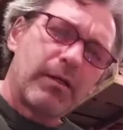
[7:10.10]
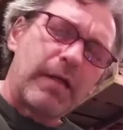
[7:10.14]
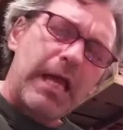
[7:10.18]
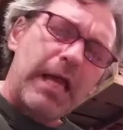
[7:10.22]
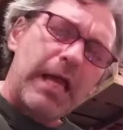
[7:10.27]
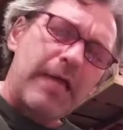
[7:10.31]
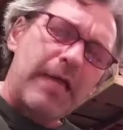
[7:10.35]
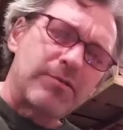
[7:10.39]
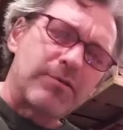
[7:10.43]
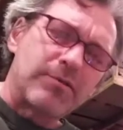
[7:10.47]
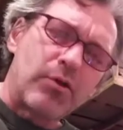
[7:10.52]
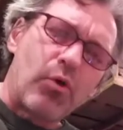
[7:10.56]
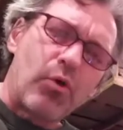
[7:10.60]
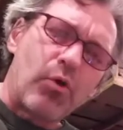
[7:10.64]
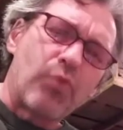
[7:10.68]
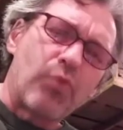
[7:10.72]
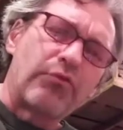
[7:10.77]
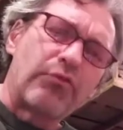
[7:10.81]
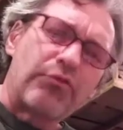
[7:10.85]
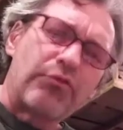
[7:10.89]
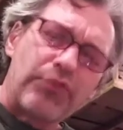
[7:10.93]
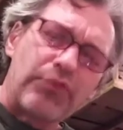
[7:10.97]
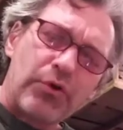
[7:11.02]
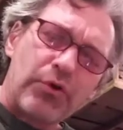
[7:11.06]
as an
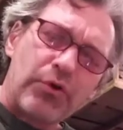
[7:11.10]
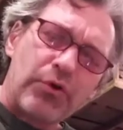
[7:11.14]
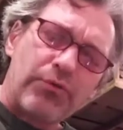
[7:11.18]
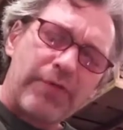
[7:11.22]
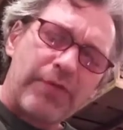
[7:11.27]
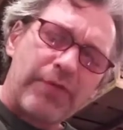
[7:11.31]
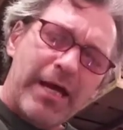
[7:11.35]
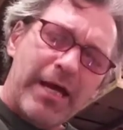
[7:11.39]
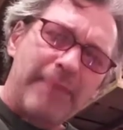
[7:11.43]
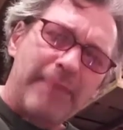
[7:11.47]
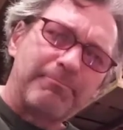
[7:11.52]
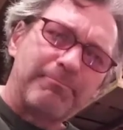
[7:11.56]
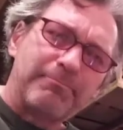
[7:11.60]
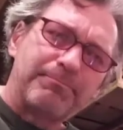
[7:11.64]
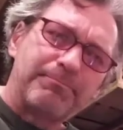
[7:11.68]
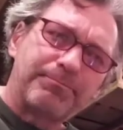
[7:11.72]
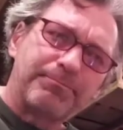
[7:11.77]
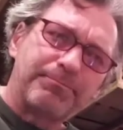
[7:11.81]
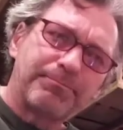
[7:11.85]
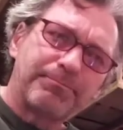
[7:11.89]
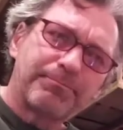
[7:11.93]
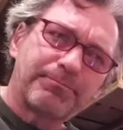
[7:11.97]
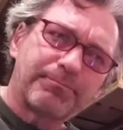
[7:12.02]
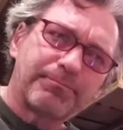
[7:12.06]
overview of that,
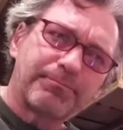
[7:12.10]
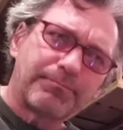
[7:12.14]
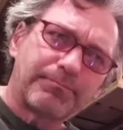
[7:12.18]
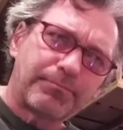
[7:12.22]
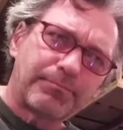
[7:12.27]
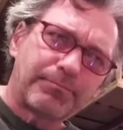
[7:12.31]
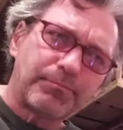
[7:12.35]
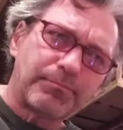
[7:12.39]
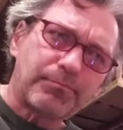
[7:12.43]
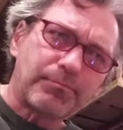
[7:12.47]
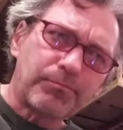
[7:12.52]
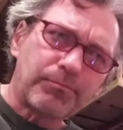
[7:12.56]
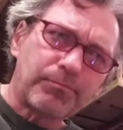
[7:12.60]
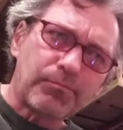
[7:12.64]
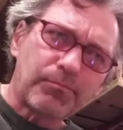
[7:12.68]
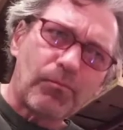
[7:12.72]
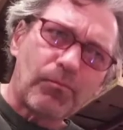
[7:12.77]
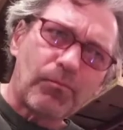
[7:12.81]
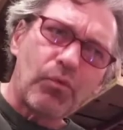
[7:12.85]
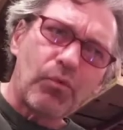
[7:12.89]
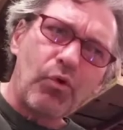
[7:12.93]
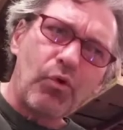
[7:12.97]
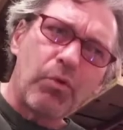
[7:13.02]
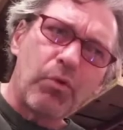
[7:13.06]

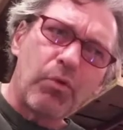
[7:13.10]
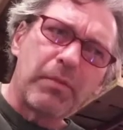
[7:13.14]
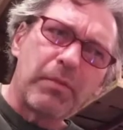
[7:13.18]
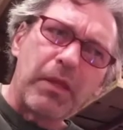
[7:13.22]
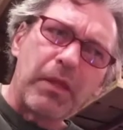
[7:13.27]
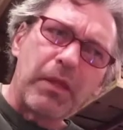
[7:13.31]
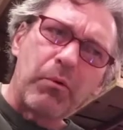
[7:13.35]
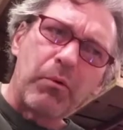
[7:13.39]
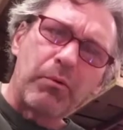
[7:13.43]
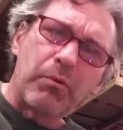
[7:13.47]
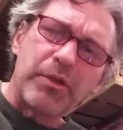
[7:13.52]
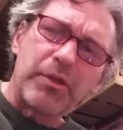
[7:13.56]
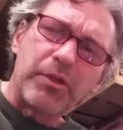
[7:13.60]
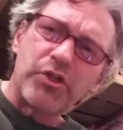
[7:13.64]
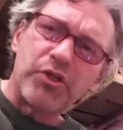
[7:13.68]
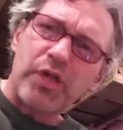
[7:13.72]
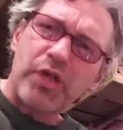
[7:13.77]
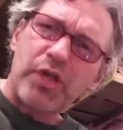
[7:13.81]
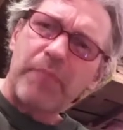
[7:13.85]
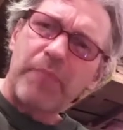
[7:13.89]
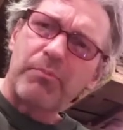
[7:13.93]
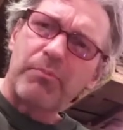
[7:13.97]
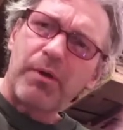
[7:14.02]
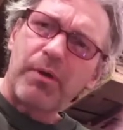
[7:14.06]
normally when we
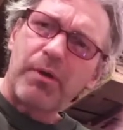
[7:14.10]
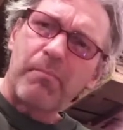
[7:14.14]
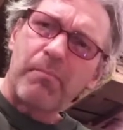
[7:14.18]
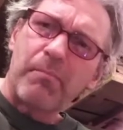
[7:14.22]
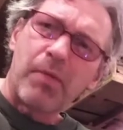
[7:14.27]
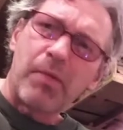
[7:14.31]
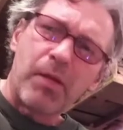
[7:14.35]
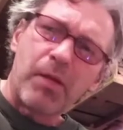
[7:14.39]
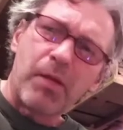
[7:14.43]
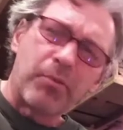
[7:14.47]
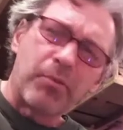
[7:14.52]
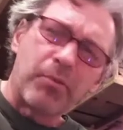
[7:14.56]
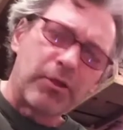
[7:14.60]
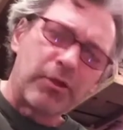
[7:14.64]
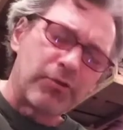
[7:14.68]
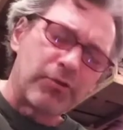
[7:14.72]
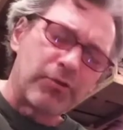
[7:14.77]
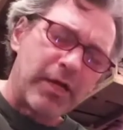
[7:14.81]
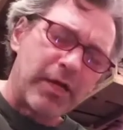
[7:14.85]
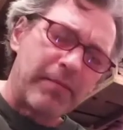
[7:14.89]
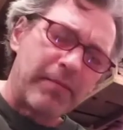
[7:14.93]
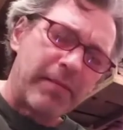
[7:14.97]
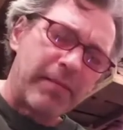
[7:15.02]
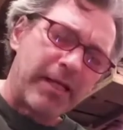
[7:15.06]
shape a marble and
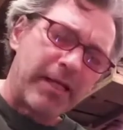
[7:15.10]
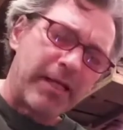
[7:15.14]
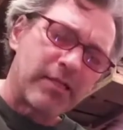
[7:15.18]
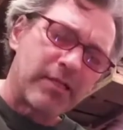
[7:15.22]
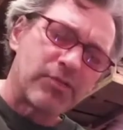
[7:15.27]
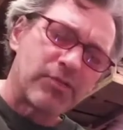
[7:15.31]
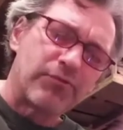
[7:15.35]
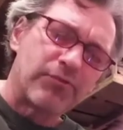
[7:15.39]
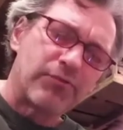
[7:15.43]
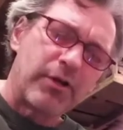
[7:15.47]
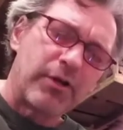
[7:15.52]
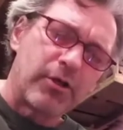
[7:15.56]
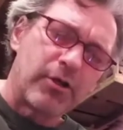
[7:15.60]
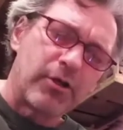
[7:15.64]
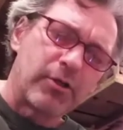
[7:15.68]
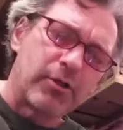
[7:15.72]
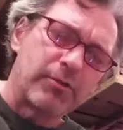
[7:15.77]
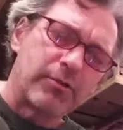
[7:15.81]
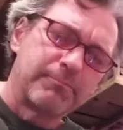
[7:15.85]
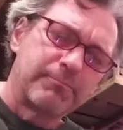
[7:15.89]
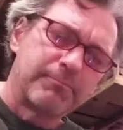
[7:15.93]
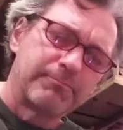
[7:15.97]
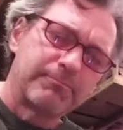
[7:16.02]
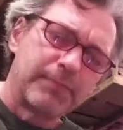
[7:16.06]
try to make it spherical,
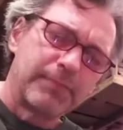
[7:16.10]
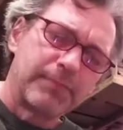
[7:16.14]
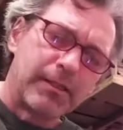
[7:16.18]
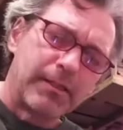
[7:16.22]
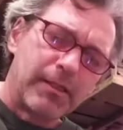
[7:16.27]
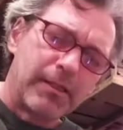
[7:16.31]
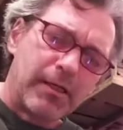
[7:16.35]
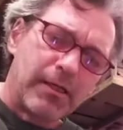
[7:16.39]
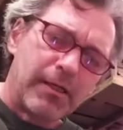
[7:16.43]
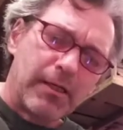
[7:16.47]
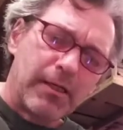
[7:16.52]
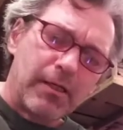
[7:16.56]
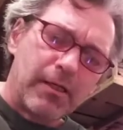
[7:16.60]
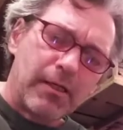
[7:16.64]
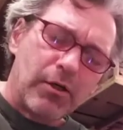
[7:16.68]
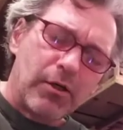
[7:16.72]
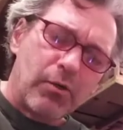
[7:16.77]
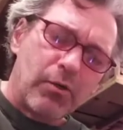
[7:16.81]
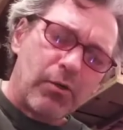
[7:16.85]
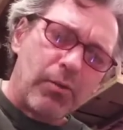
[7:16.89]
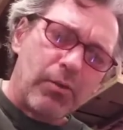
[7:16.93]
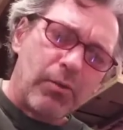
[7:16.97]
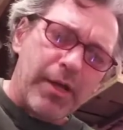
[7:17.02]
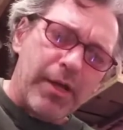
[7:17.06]

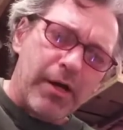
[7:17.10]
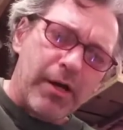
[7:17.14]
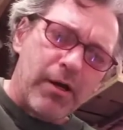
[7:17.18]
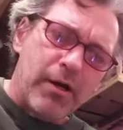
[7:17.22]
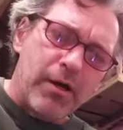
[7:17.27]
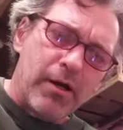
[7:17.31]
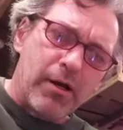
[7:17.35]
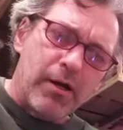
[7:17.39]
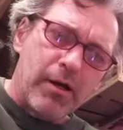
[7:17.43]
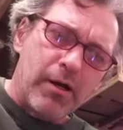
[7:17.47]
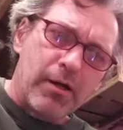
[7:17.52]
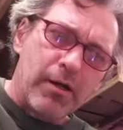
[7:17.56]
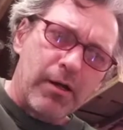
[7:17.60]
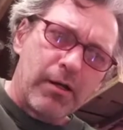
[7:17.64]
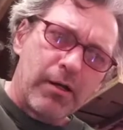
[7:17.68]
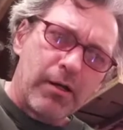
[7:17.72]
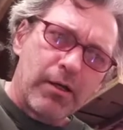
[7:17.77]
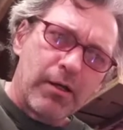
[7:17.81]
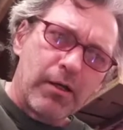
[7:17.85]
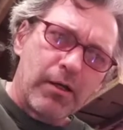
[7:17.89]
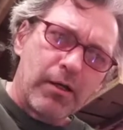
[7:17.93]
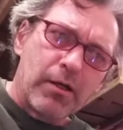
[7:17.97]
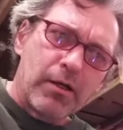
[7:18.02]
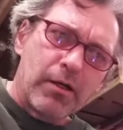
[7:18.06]
we are
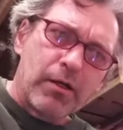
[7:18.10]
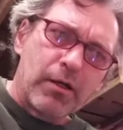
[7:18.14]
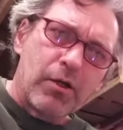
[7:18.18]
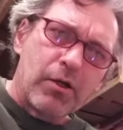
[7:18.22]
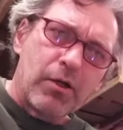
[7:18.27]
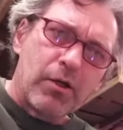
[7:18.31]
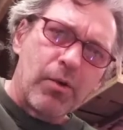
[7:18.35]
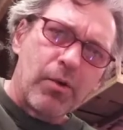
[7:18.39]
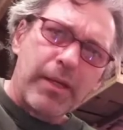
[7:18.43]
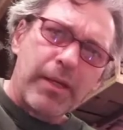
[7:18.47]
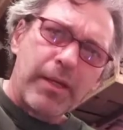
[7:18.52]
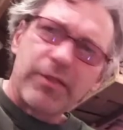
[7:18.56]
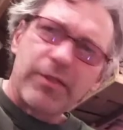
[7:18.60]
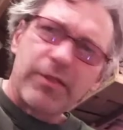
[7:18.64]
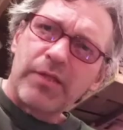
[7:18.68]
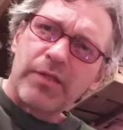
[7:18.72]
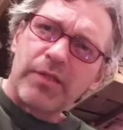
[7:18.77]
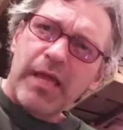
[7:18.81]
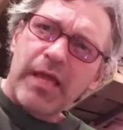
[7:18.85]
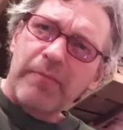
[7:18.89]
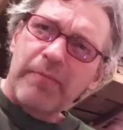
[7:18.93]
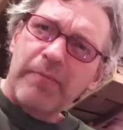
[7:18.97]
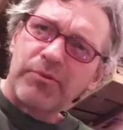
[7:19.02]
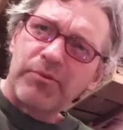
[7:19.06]
going into the
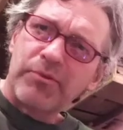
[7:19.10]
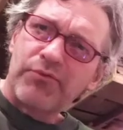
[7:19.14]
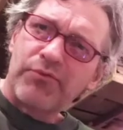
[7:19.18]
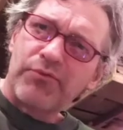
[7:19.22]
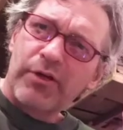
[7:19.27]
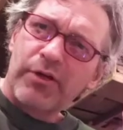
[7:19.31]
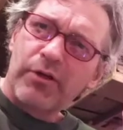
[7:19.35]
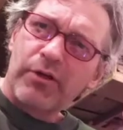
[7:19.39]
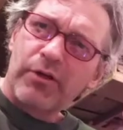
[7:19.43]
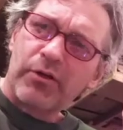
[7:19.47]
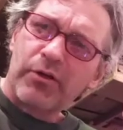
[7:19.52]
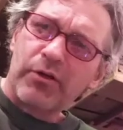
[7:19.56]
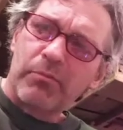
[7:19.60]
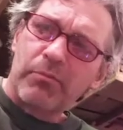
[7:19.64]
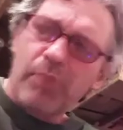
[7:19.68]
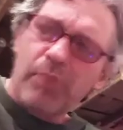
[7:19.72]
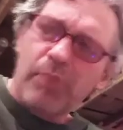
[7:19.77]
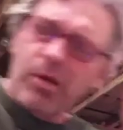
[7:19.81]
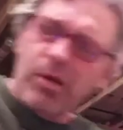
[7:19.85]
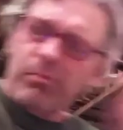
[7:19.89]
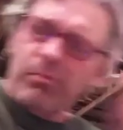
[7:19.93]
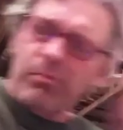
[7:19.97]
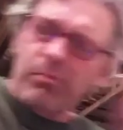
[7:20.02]
hemispherical marble